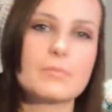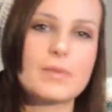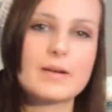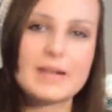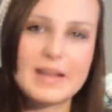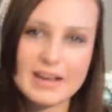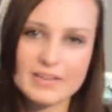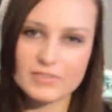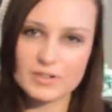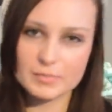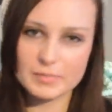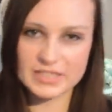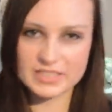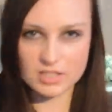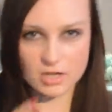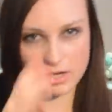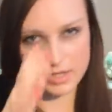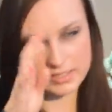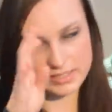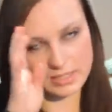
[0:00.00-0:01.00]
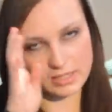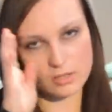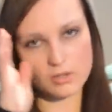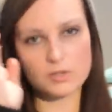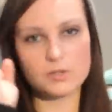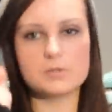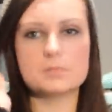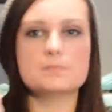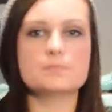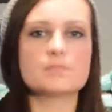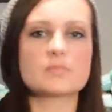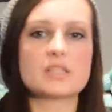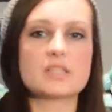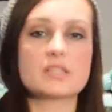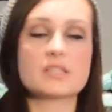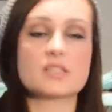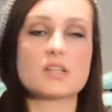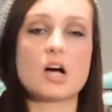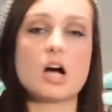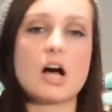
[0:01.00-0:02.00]
Whenever my dog is at home,
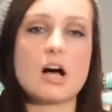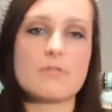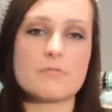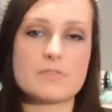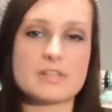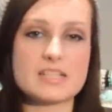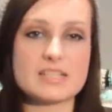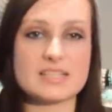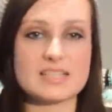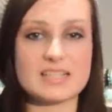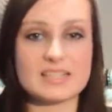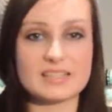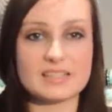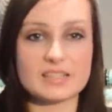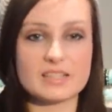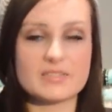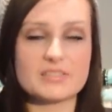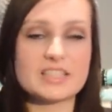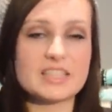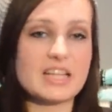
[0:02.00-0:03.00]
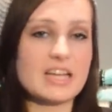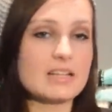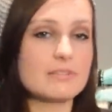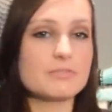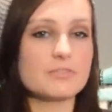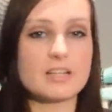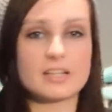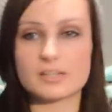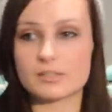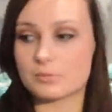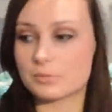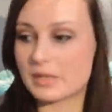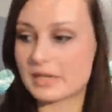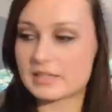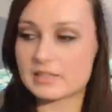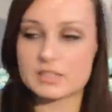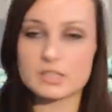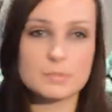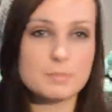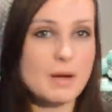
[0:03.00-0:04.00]
he's off, he's living life like a
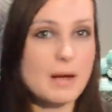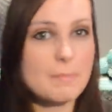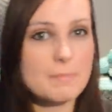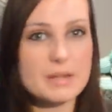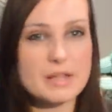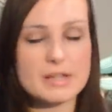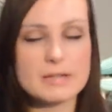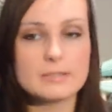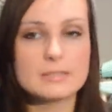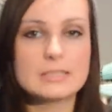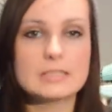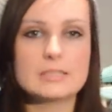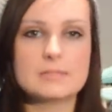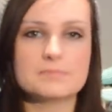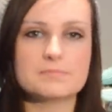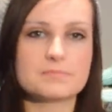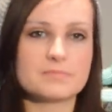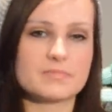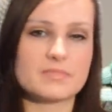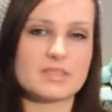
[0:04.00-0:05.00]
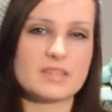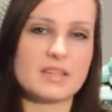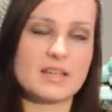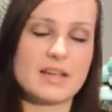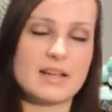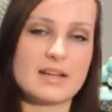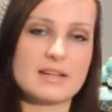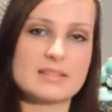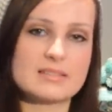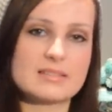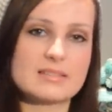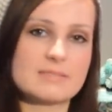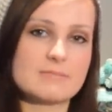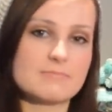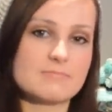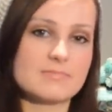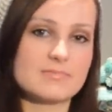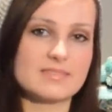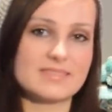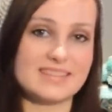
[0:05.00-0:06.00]
regular puppy, and
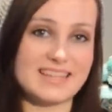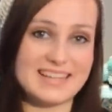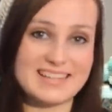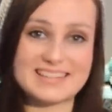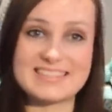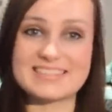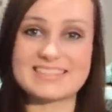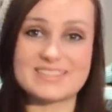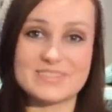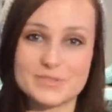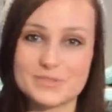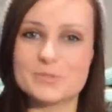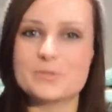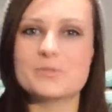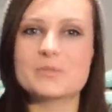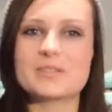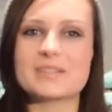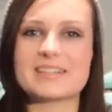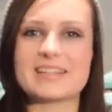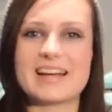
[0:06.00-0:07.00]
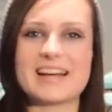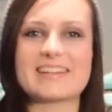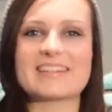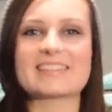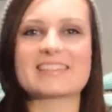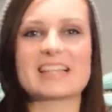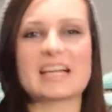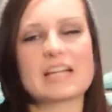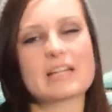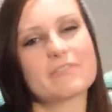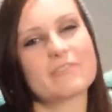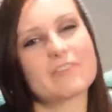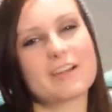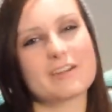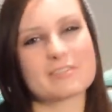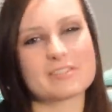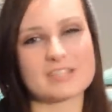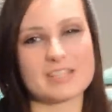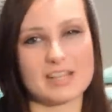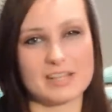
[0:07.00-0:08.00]
they do get a life
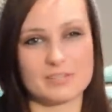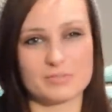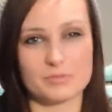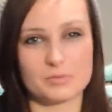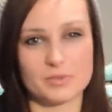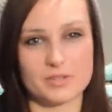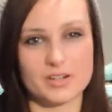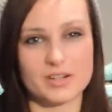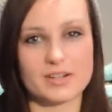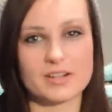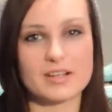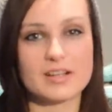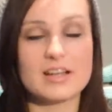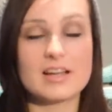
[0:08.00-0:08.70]
outside of work.